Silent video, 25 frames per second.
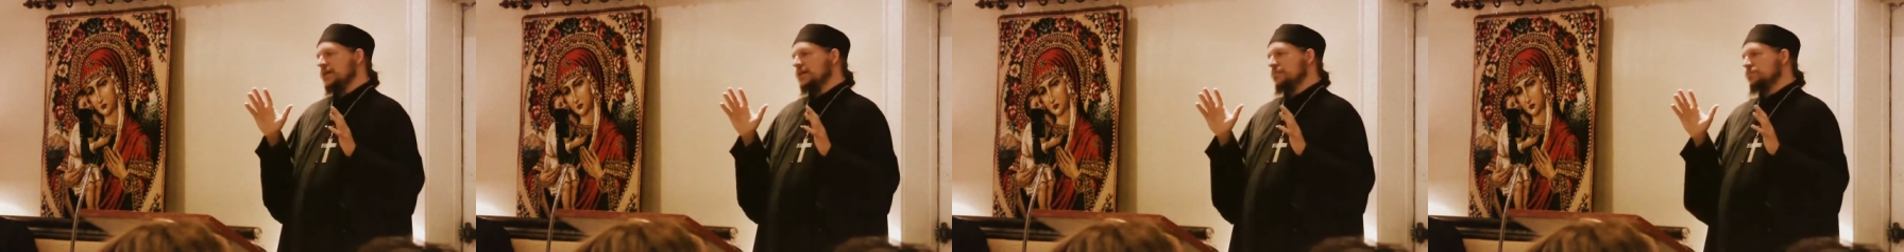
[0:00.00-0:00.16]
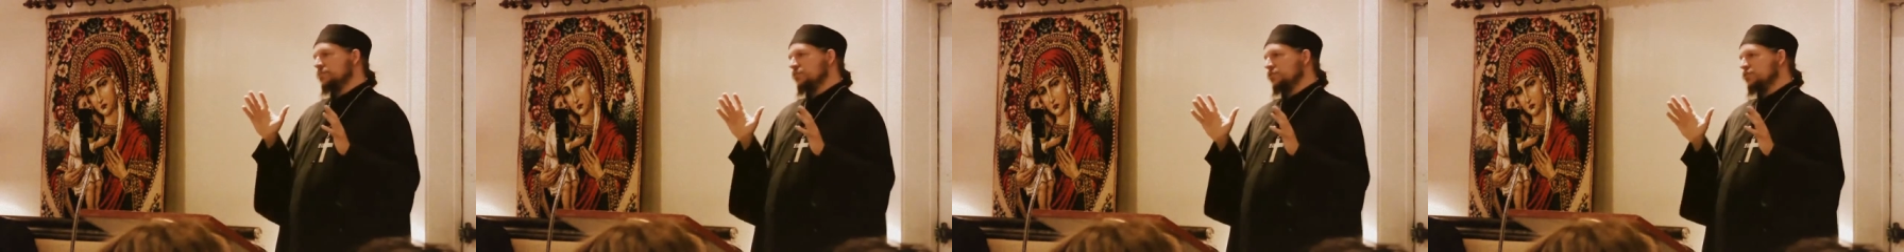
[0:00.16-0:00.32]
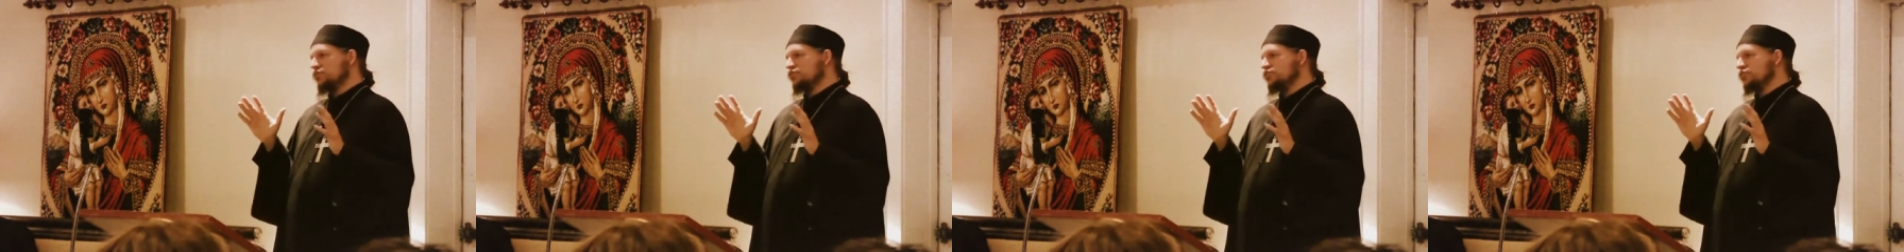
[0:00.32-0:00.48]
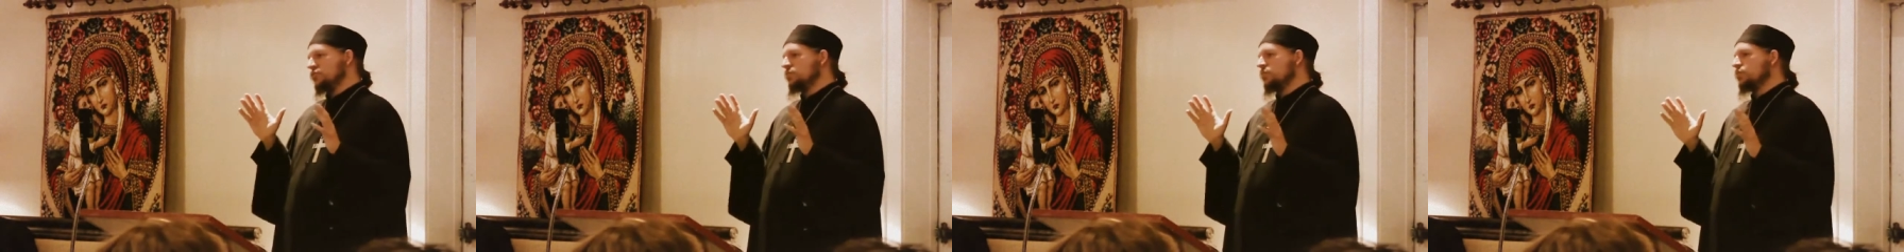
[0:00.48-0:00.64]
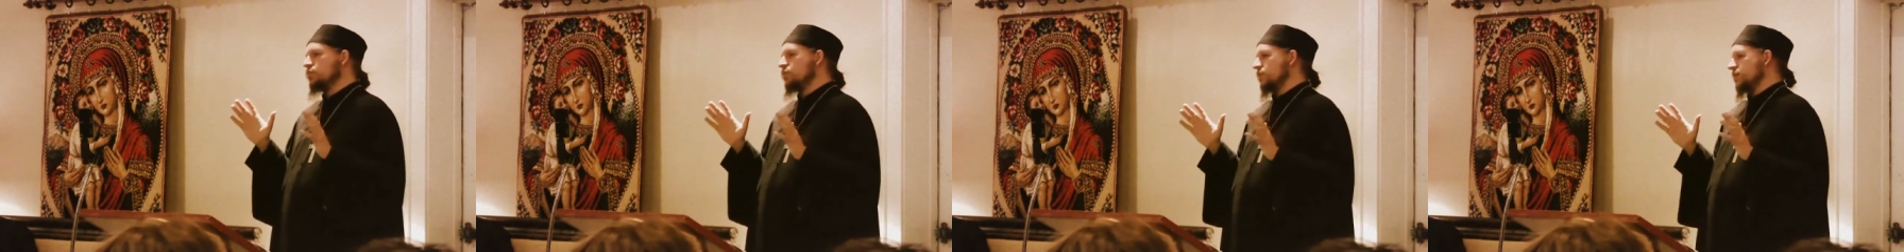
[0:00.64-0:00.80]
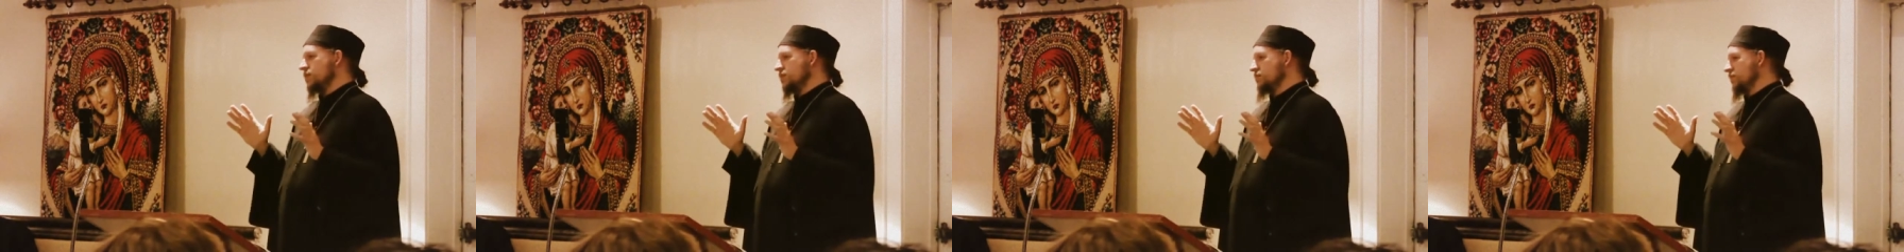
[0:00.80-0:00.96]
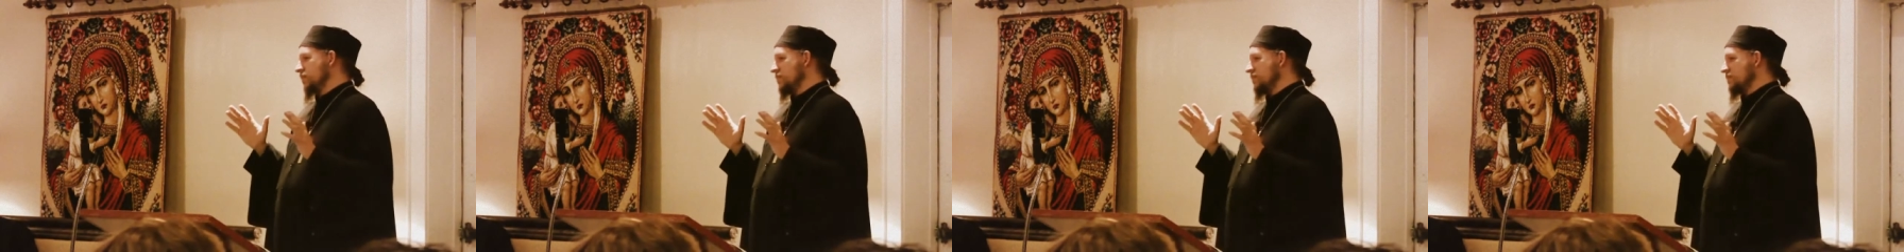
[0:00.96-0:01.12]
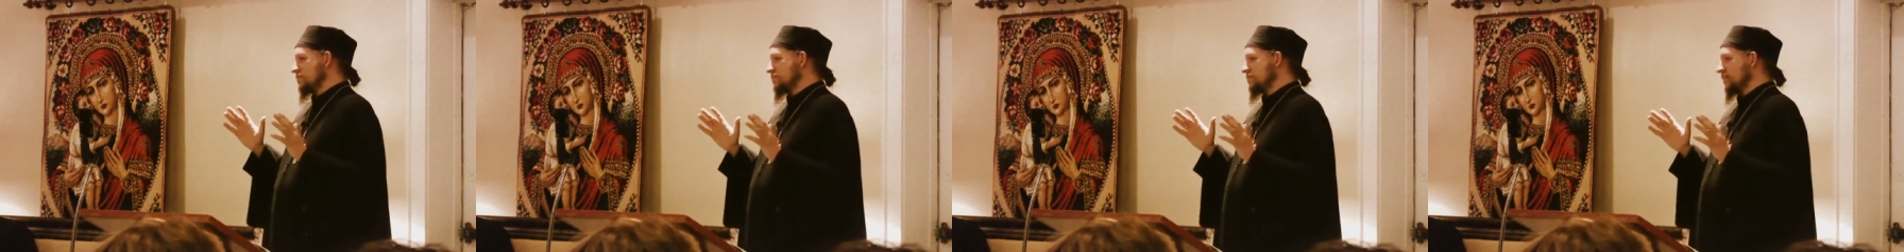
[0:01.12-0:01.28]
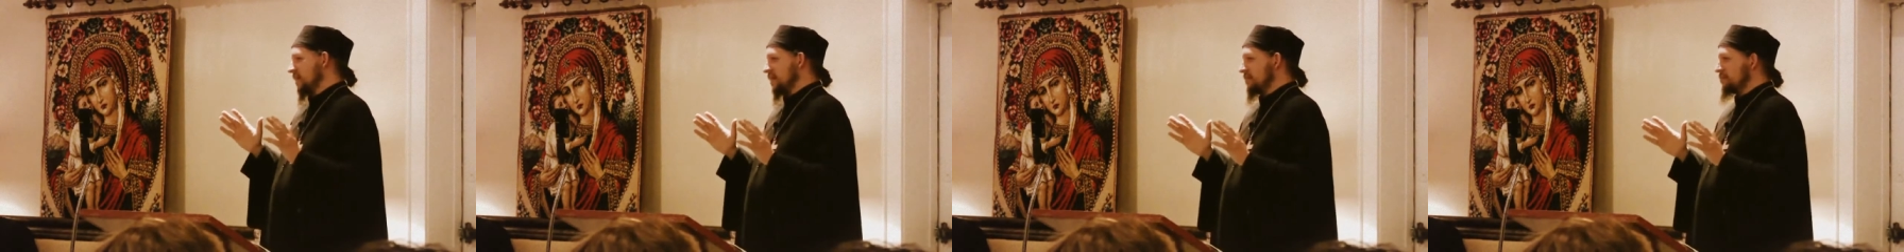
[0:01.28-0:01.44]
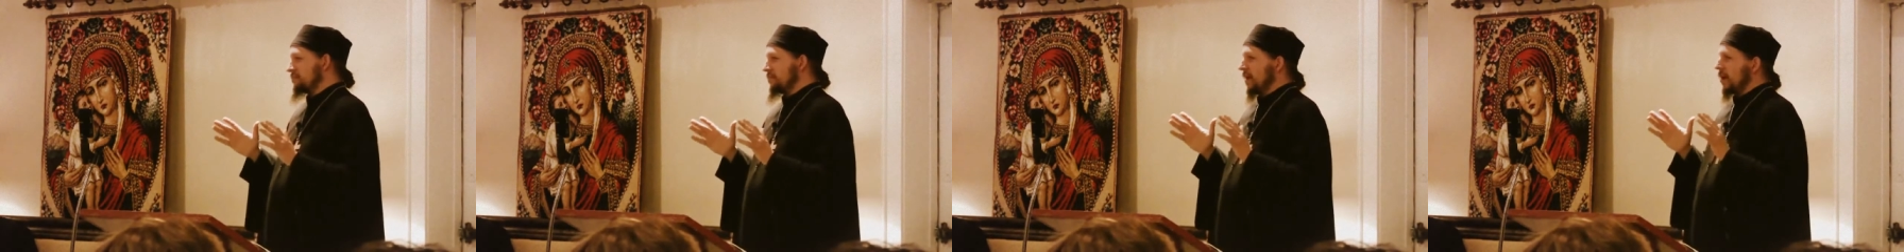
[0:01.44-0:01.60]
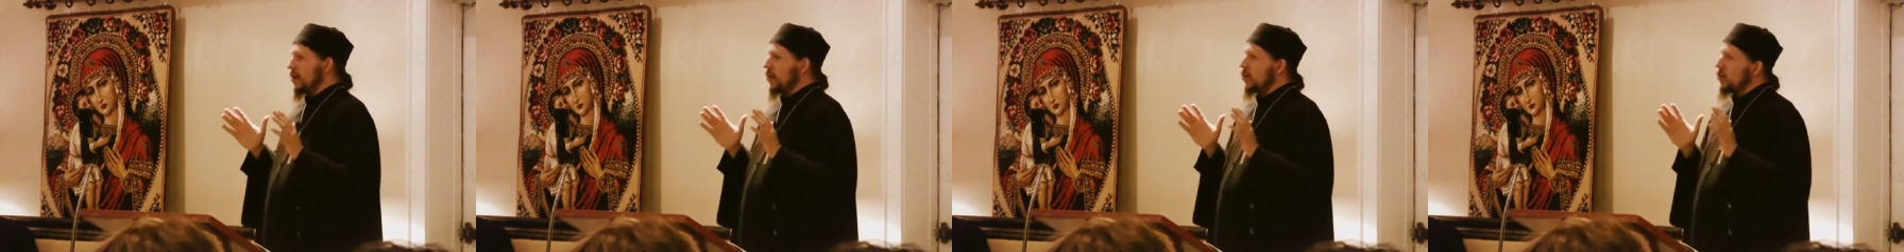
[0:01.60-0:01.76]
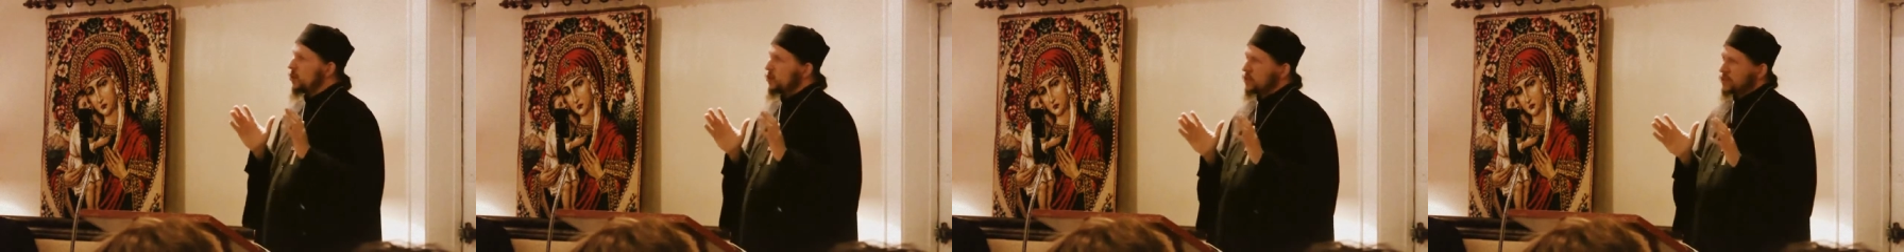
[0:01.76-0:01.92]
a book should be written about a saint
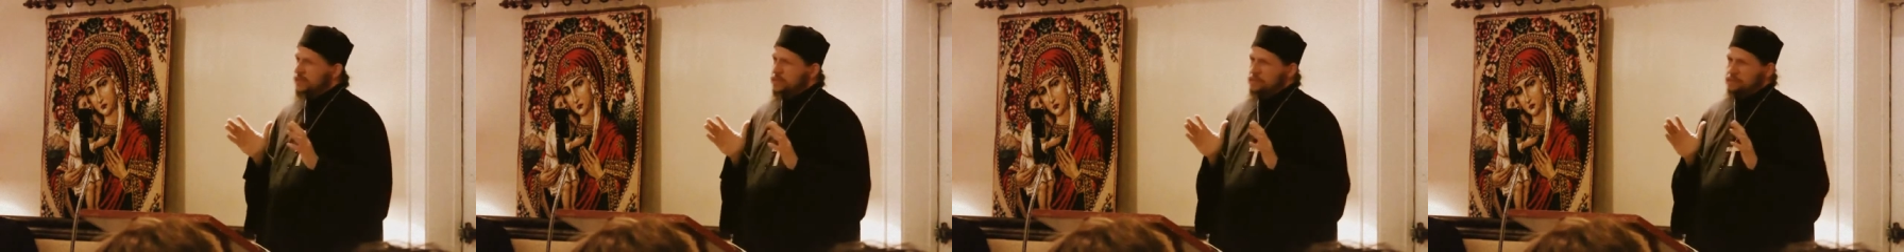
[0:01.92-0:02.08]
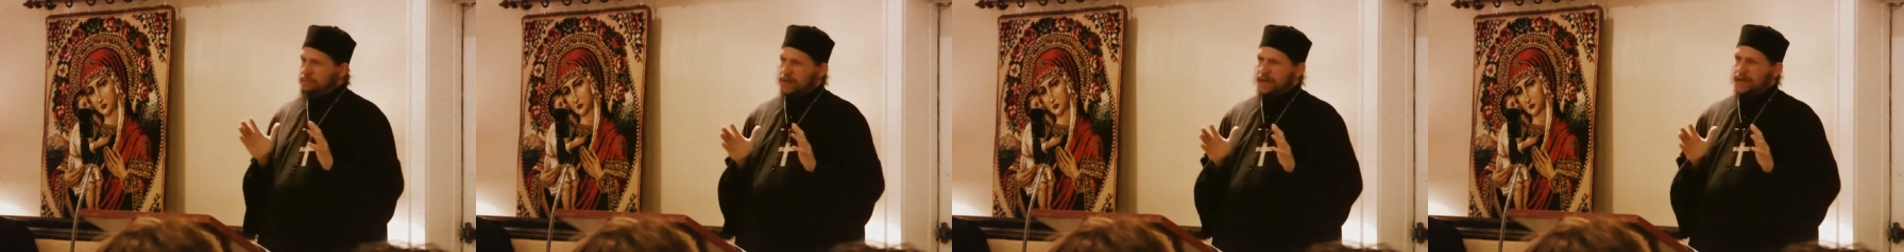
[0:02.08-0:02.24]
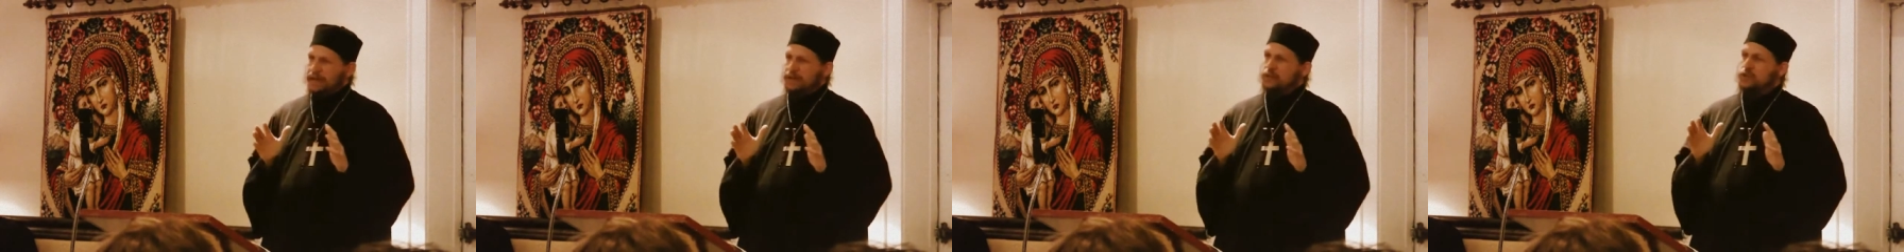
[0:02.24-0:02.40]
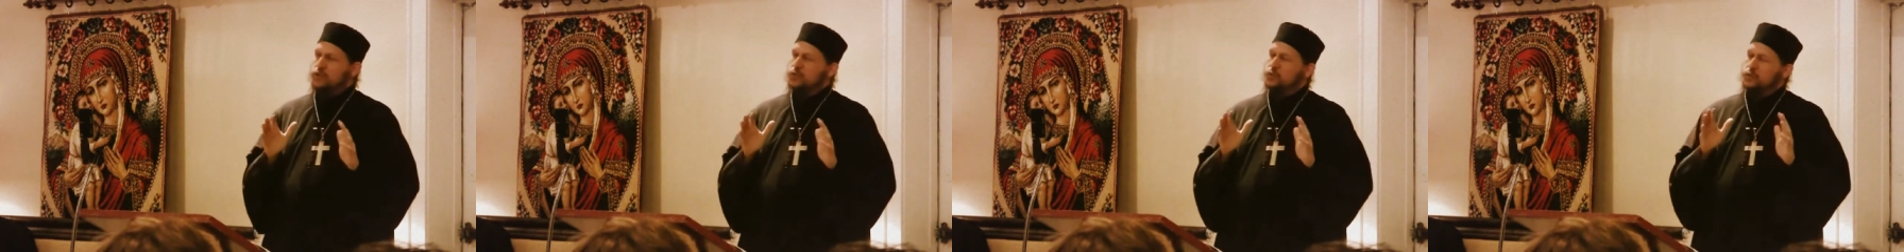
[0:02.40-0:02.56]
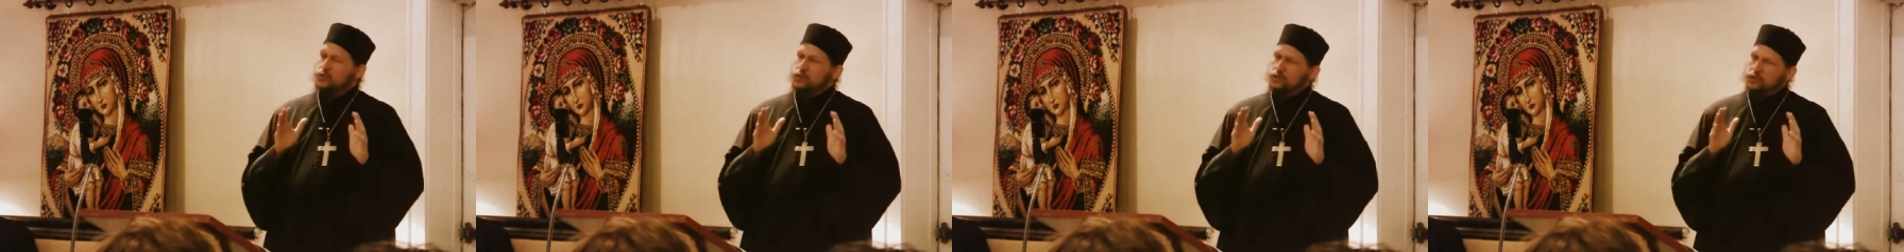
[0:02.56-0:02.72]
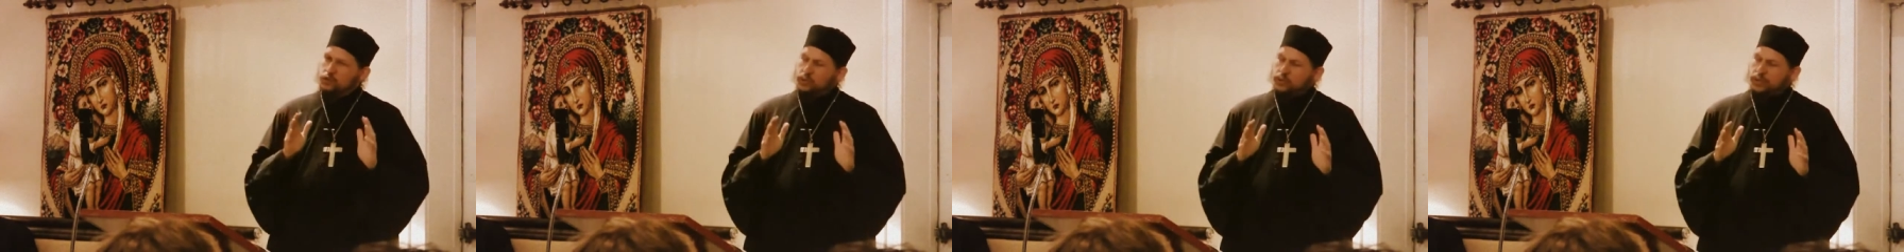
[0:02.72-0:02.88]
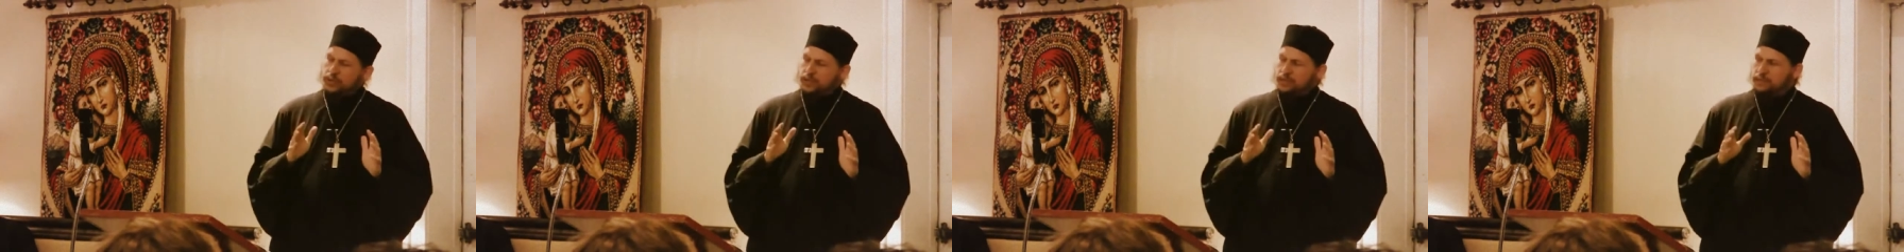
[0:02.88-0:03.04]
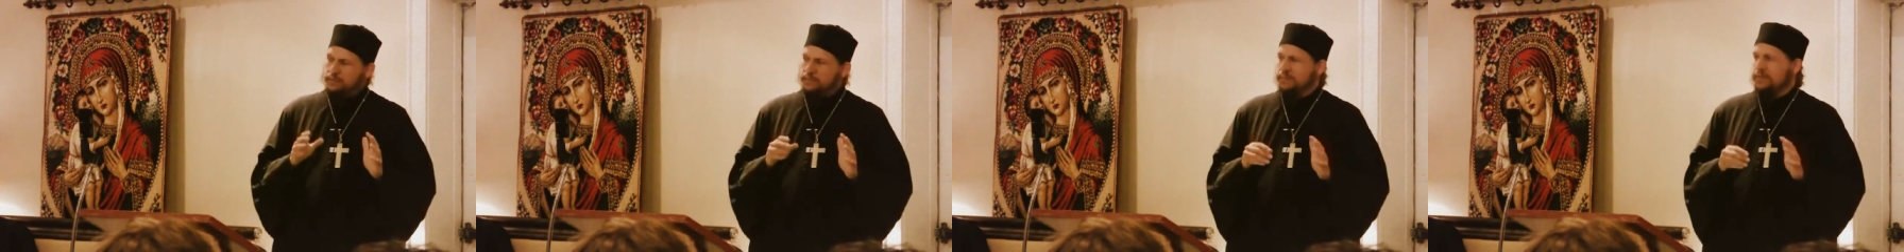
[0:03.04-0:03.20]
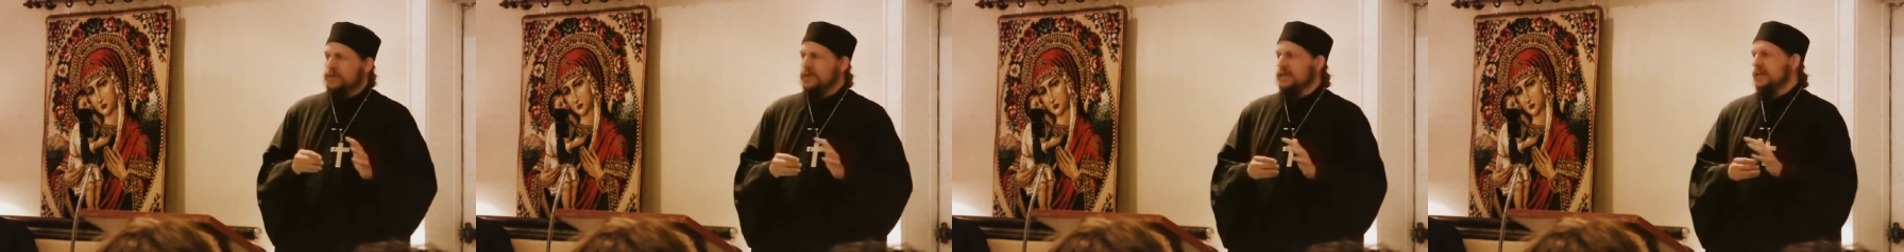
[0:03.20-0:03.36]
by holy men who knew him.